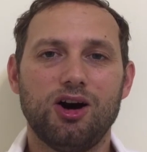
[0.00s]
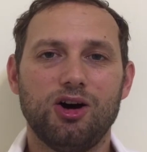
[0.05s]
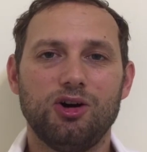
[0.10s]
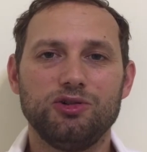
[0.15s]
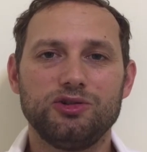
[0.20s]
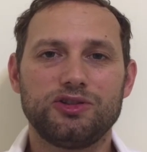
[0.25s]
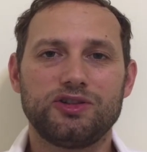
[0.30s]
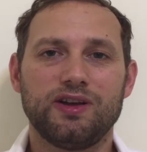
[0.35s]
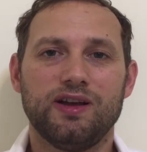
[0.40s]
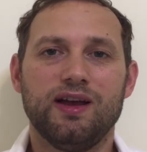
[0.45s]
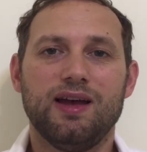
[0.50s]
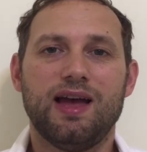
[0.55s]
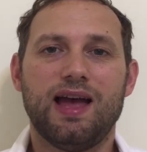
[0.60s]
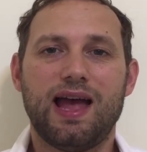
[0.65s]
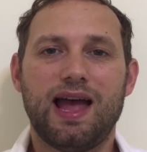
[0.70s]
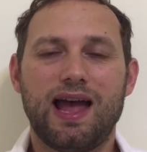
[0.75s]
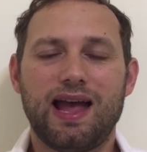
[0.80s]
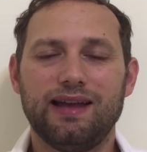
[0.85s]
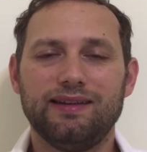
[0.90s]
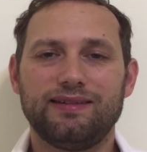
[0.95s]
host
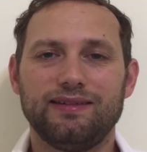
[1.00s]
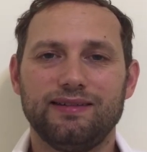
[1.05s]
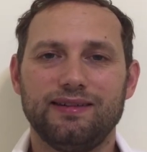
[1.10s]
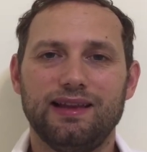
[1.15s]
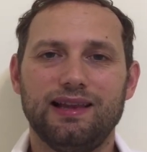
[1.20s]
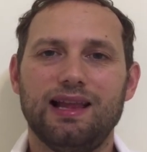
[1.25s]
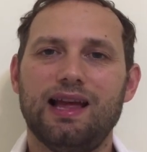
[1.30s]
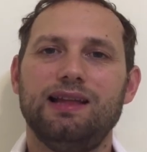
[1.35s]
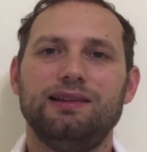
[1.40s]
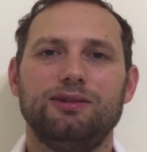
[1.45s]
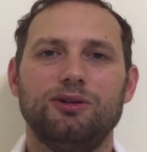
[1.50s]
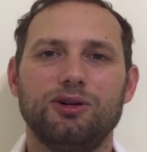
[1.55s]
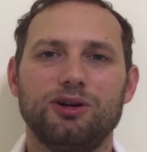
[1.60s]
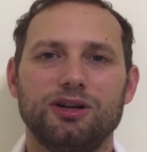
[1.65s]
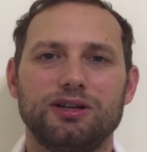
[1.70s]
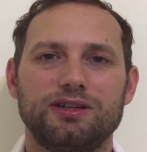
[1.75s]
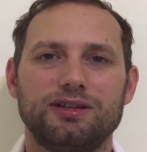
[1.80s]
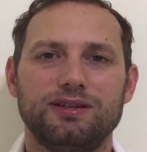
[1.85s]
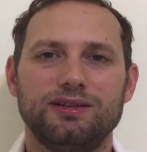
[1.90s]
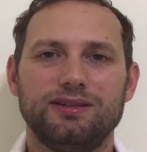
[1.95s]
and the
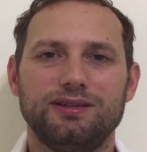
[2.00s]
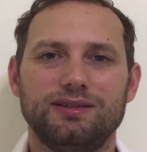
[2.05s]
landlord.